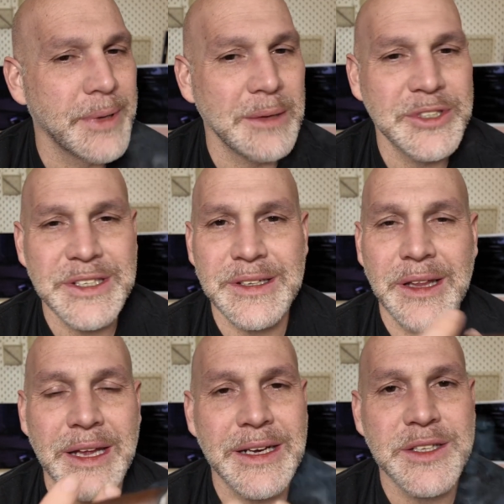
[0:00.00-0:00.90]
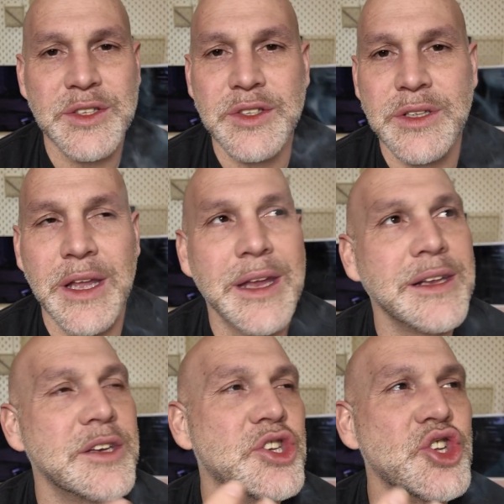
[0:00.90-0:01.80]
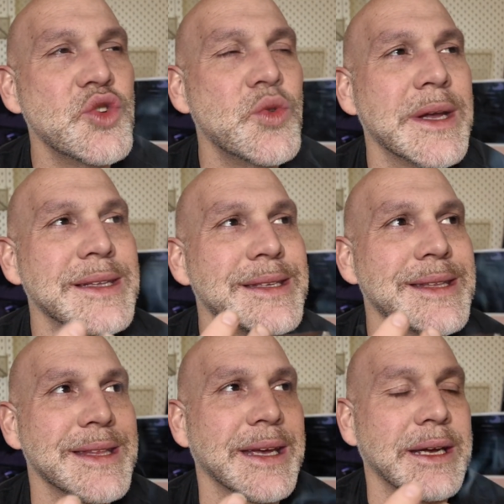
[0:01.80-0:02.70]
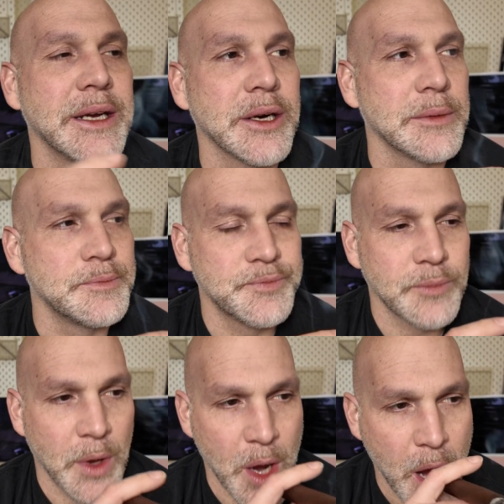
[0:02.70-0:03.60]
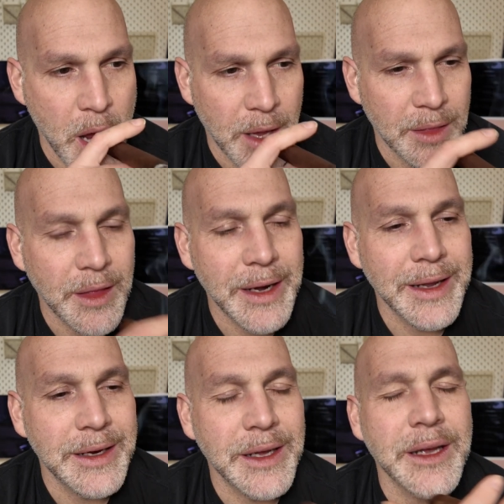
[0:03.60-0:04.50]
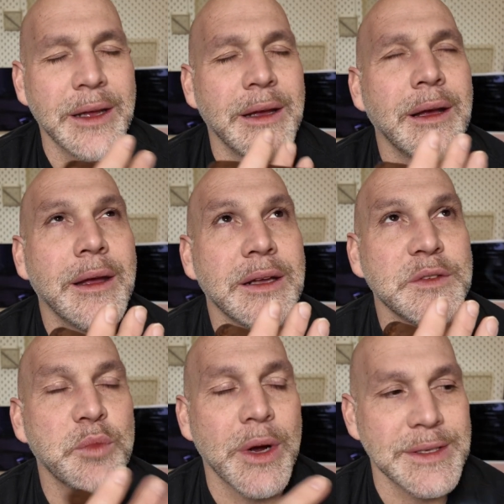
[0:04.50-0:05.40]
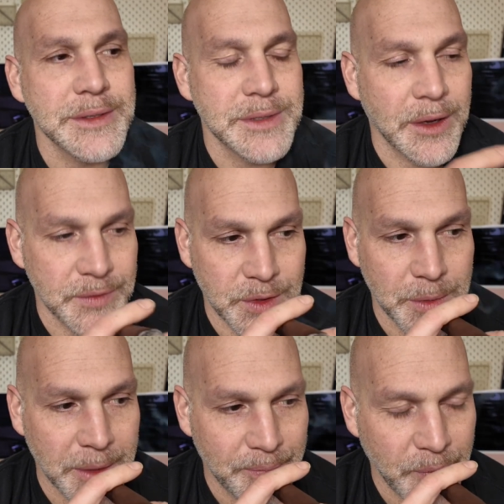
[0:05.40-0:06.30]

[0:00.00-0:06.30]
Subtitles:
I'm just letting it do its thing here, letting it express itself to me.